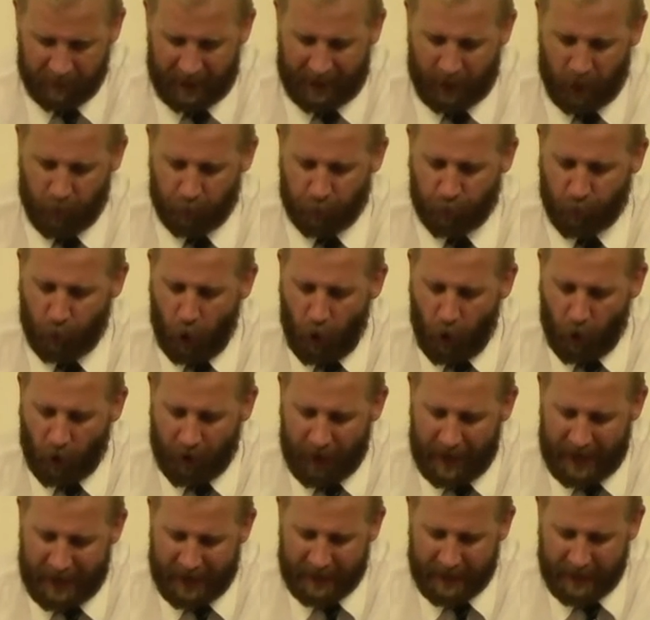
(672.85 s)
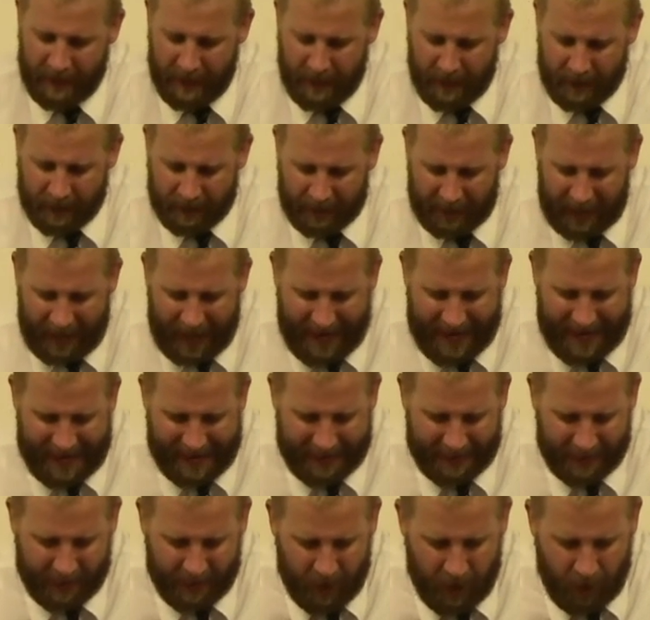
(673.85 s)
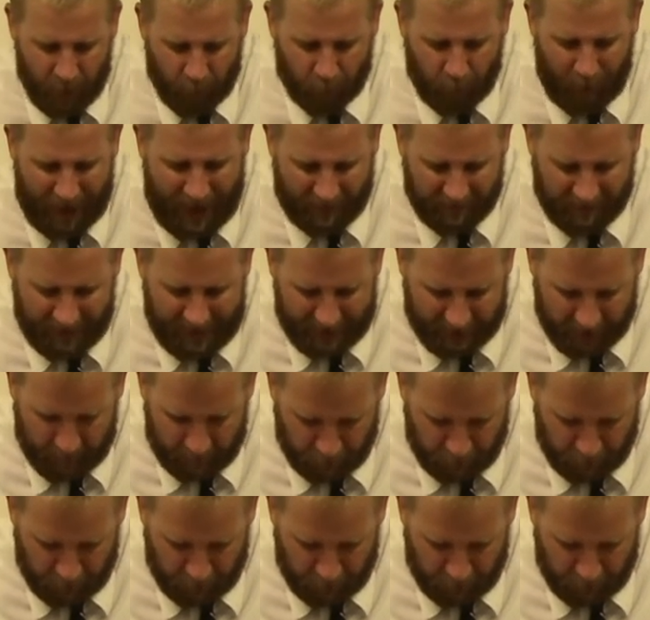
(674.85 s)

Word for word: like a roaring lion ravening the